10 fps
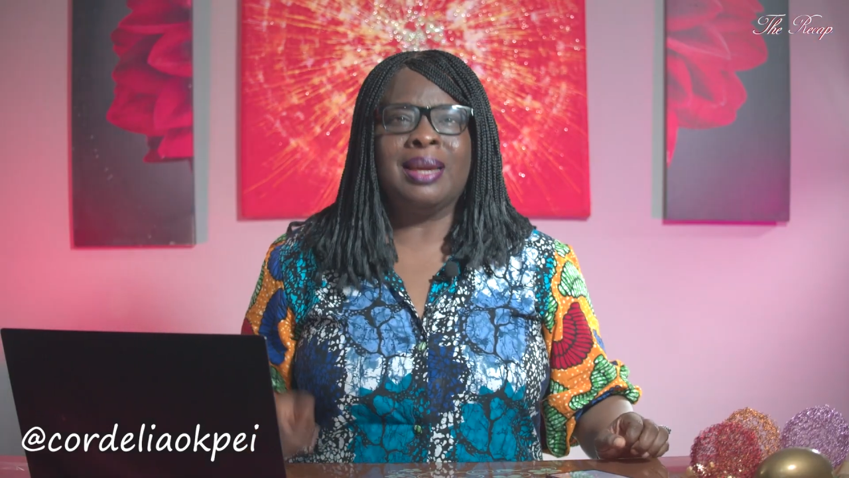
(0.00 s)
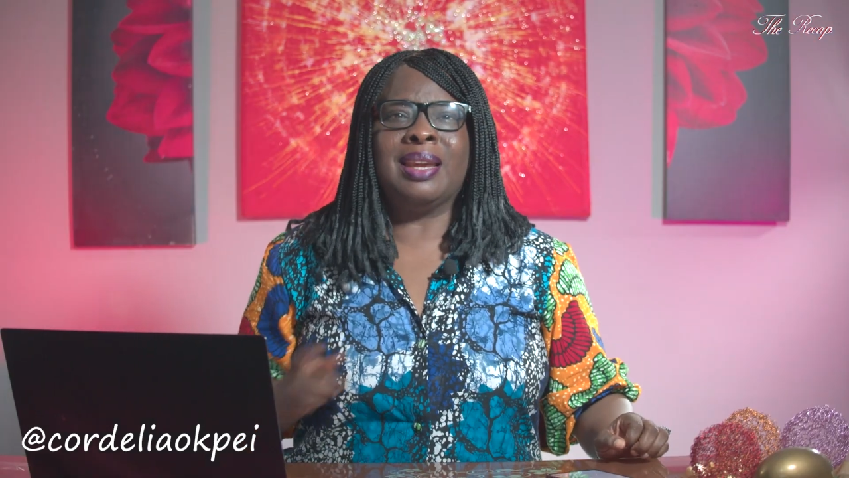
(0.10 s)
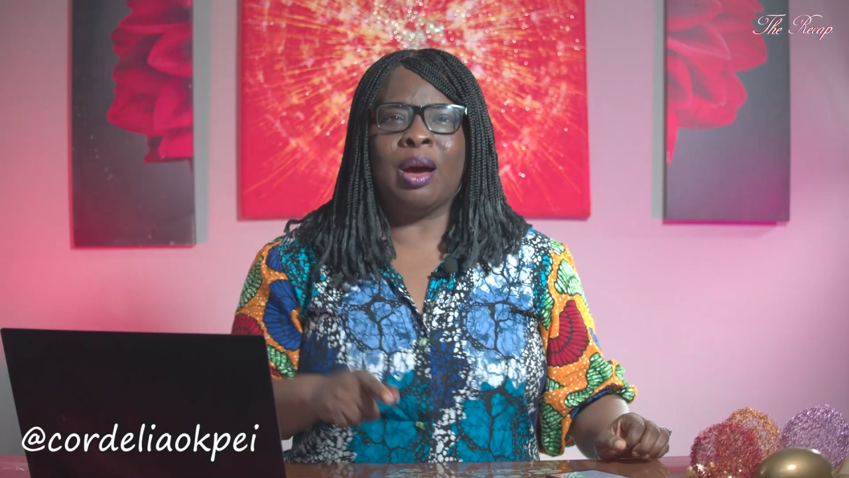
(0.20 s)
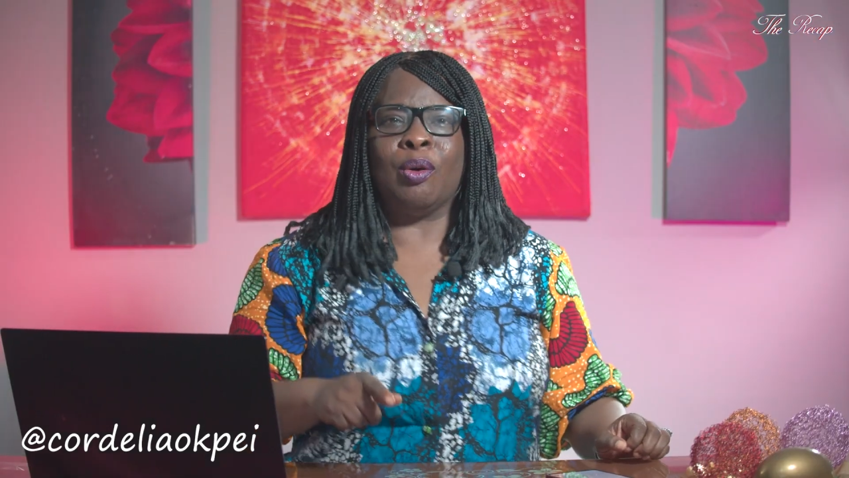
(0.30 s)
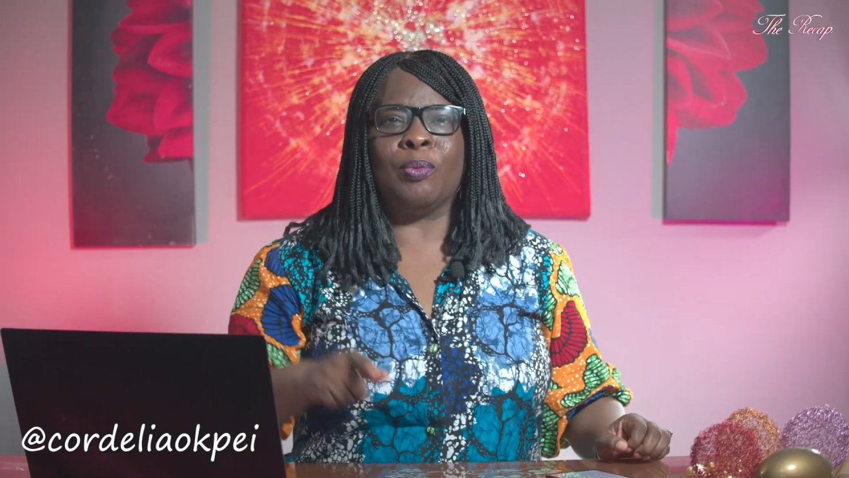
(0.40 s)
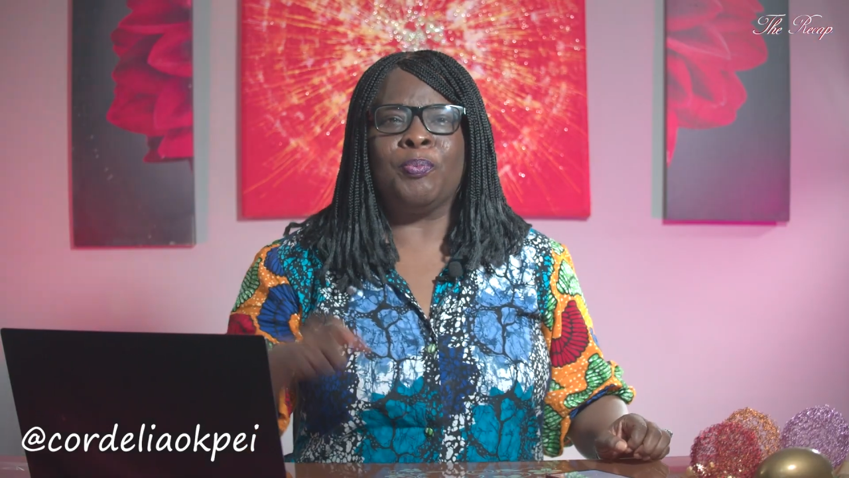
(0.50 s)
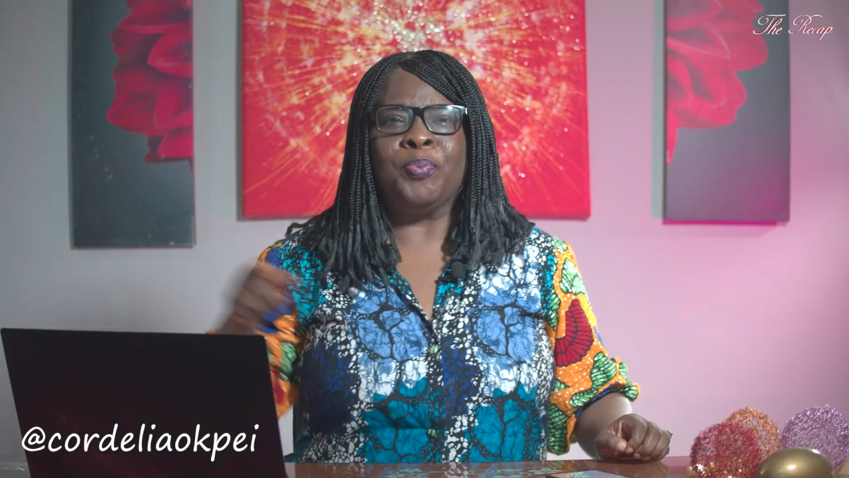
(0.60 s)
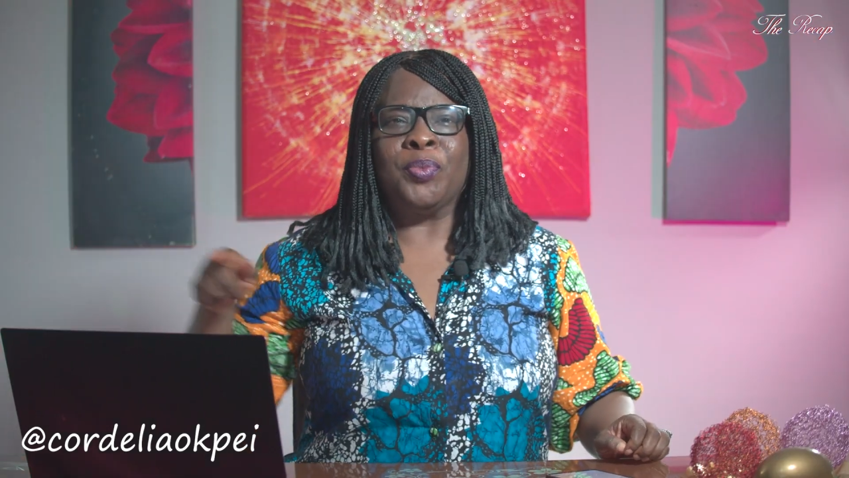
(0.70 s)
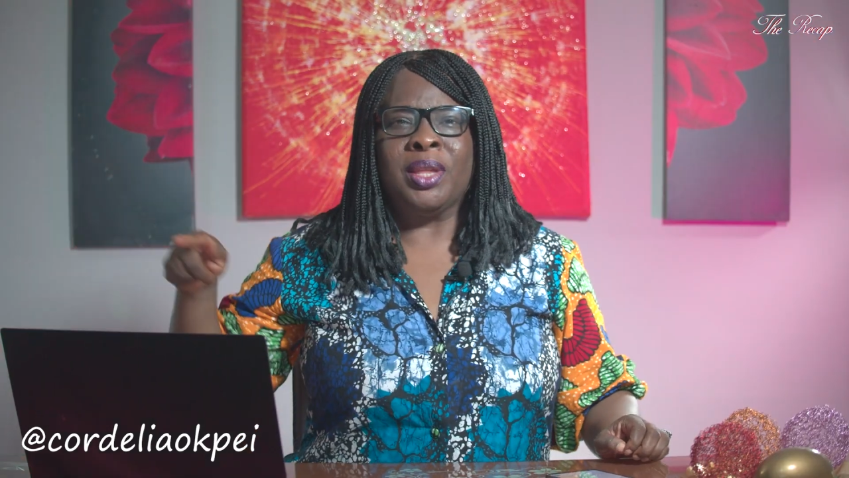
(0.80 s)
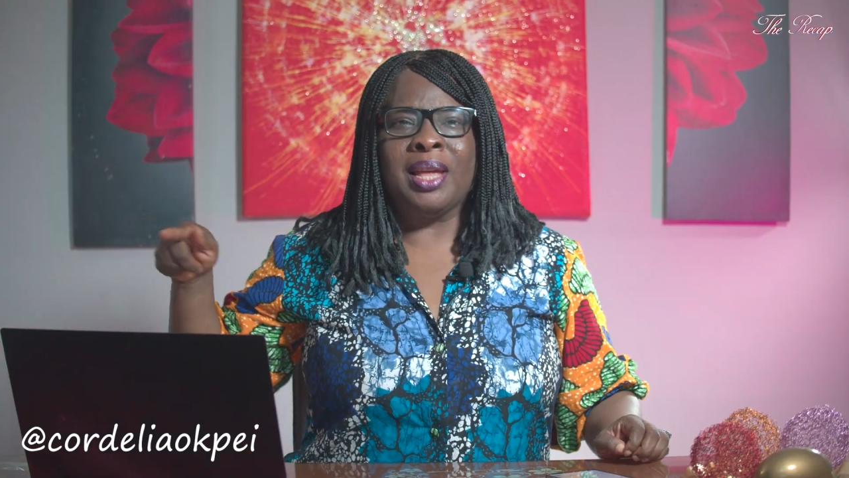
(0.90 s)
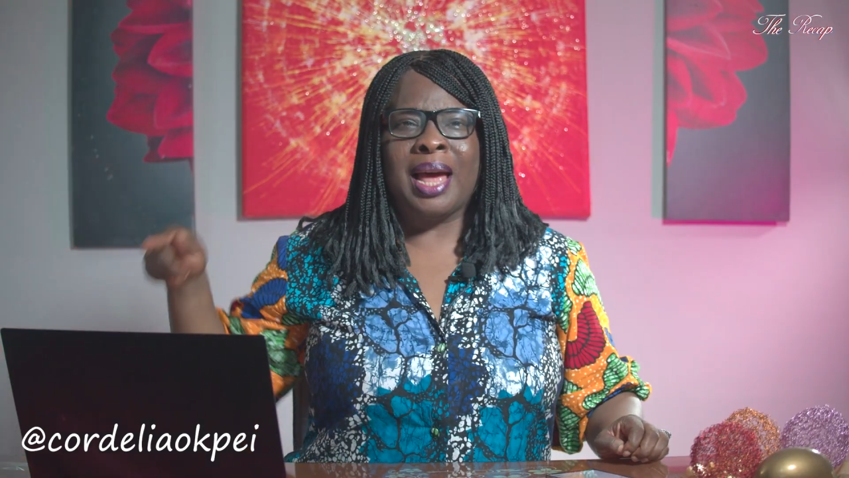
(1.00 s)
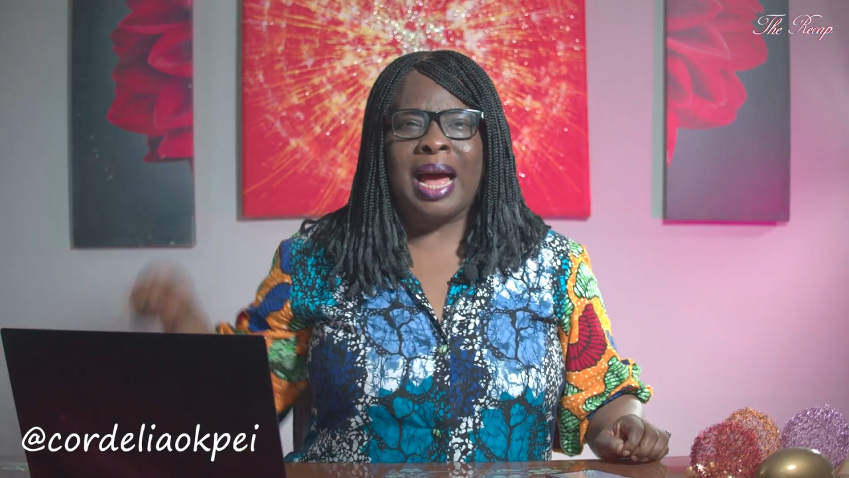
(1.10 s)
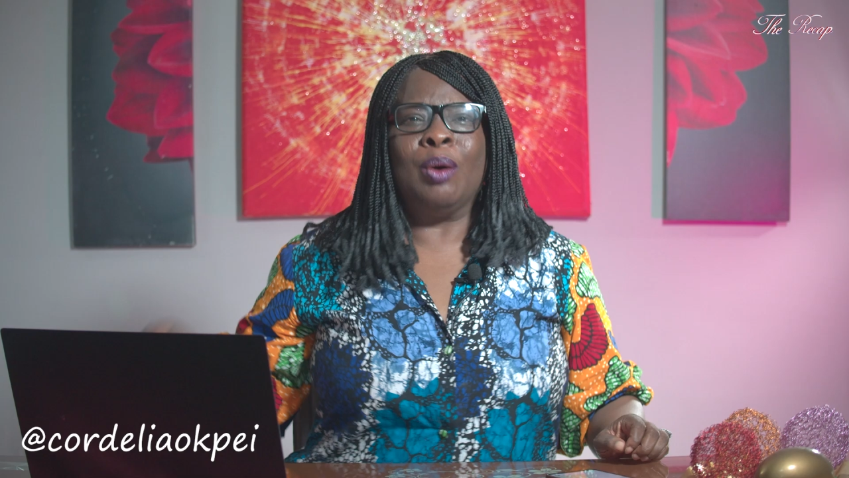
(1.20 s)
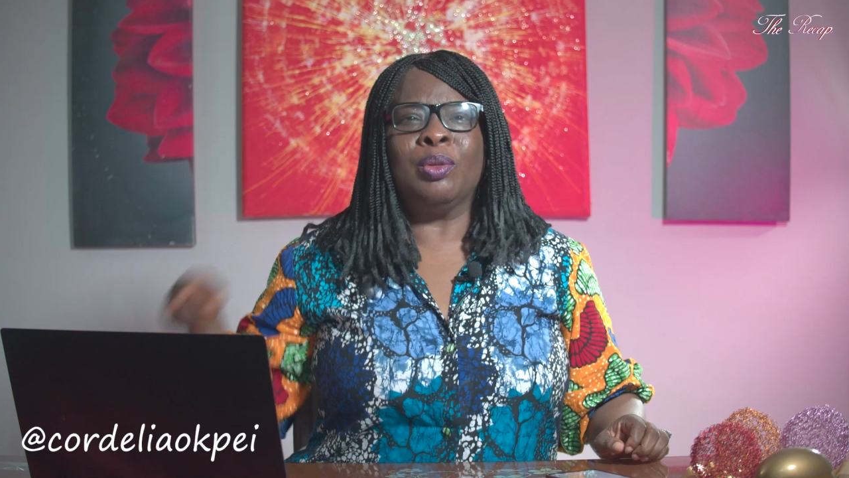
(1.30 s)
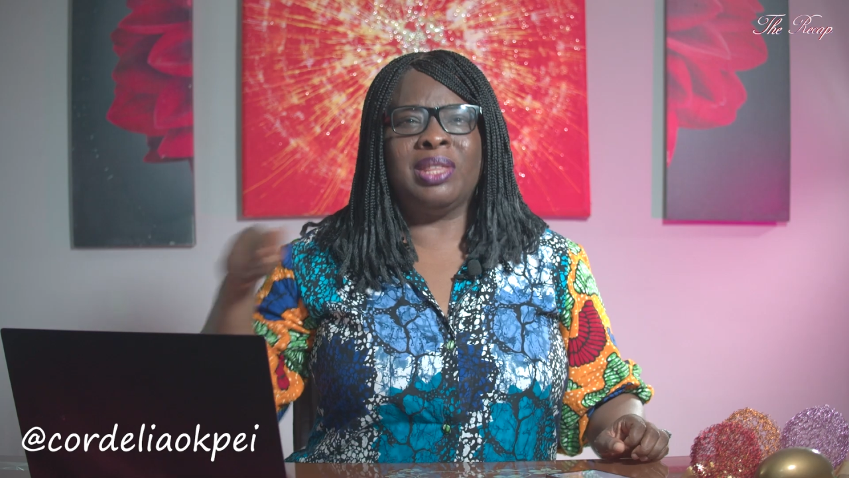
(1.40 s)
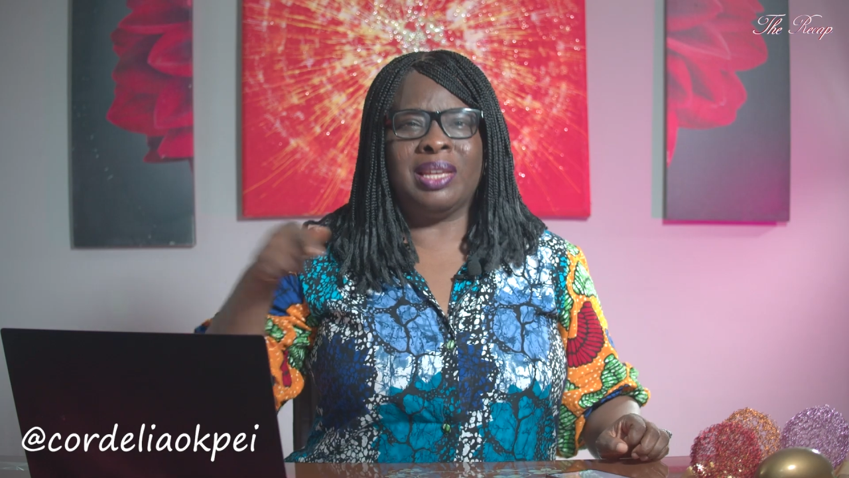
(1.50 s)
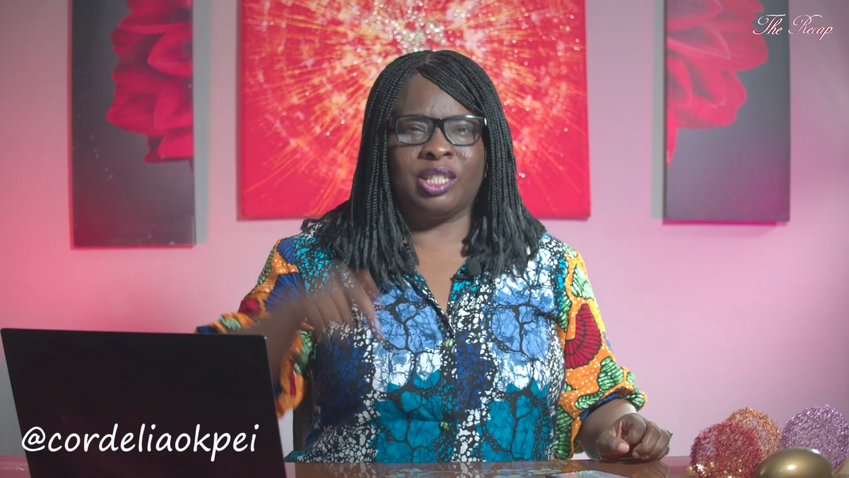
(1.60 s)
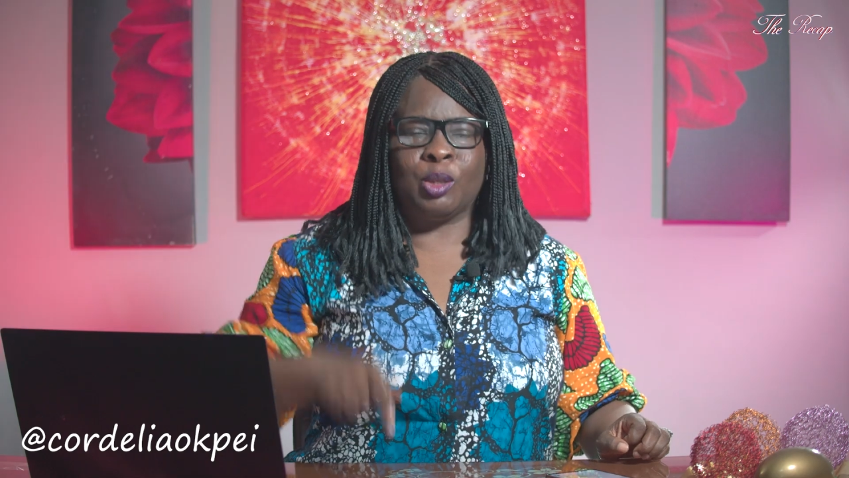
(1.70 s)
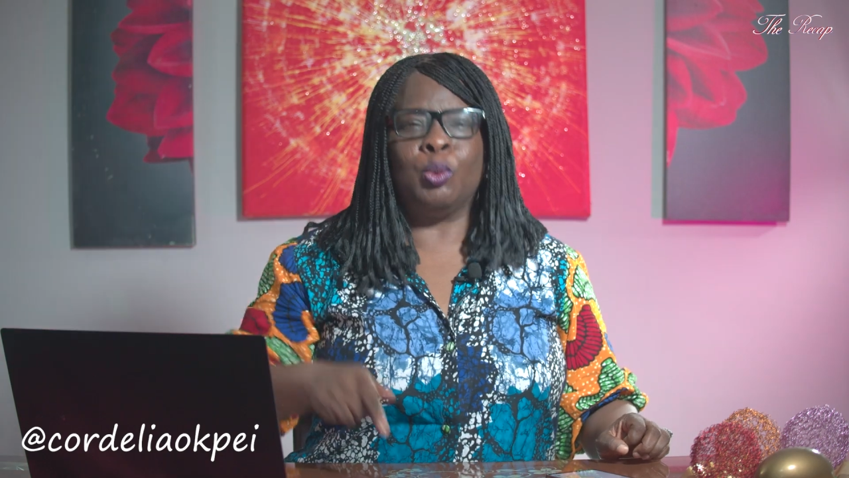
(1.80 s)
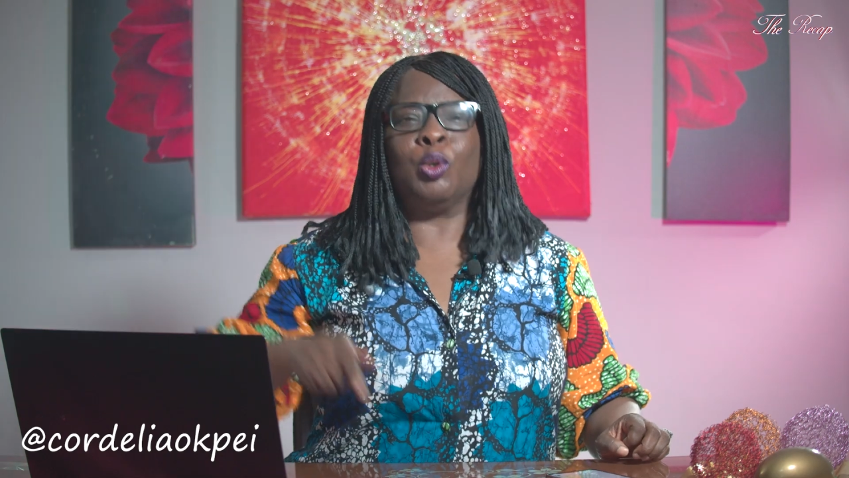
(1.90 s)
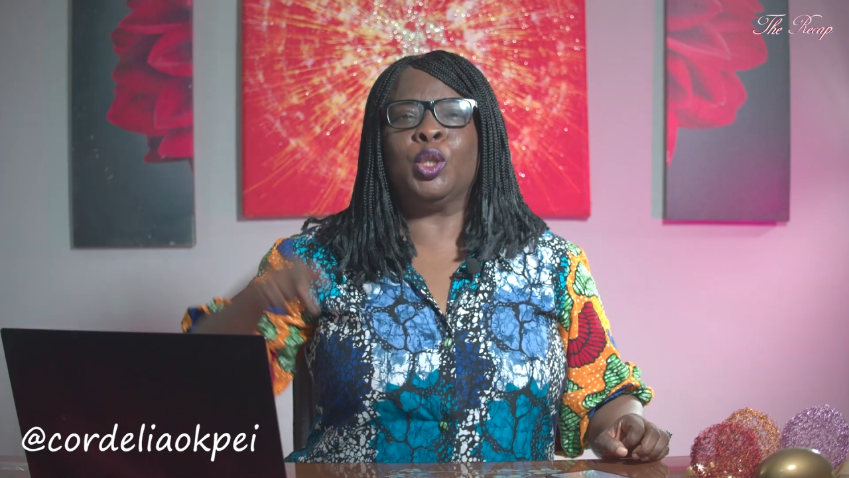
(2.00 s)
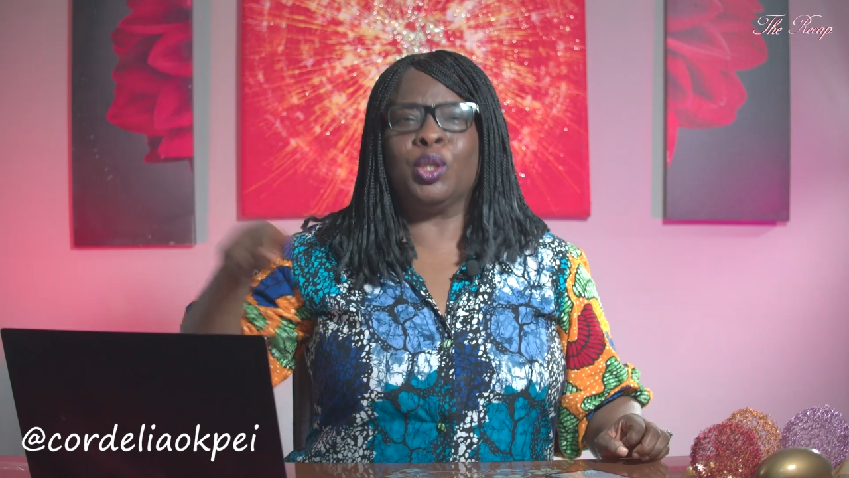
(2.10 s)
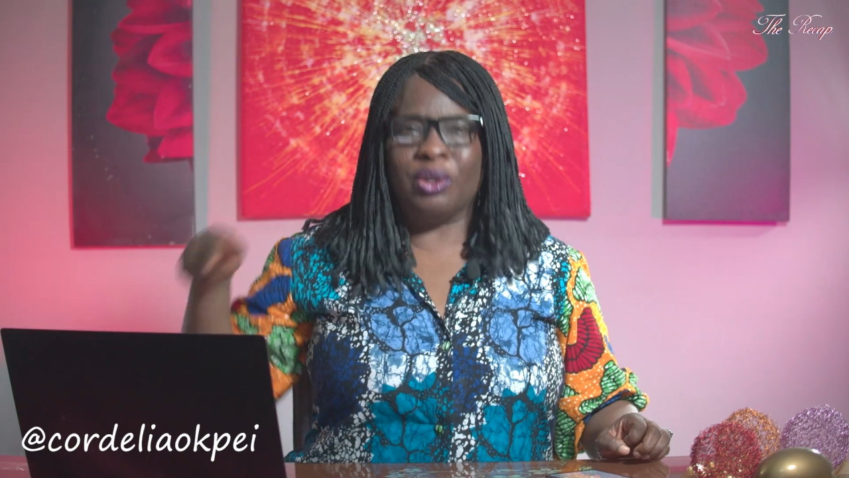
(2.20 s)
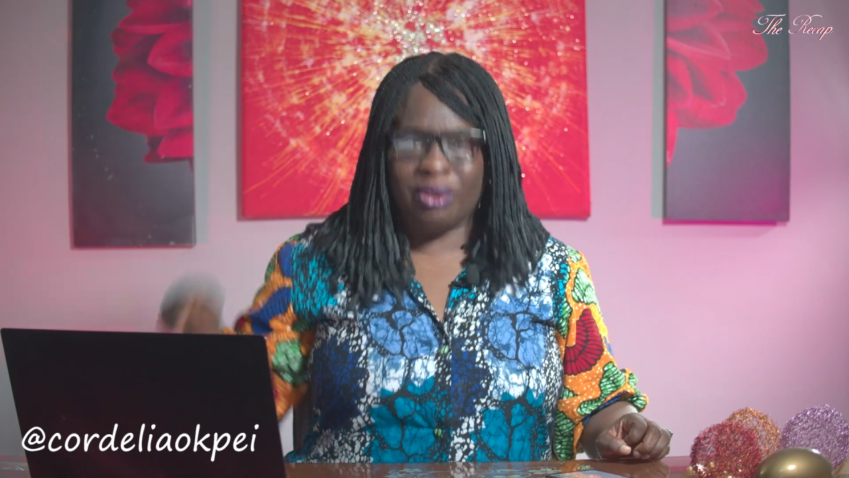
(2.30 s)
Now, how the explosion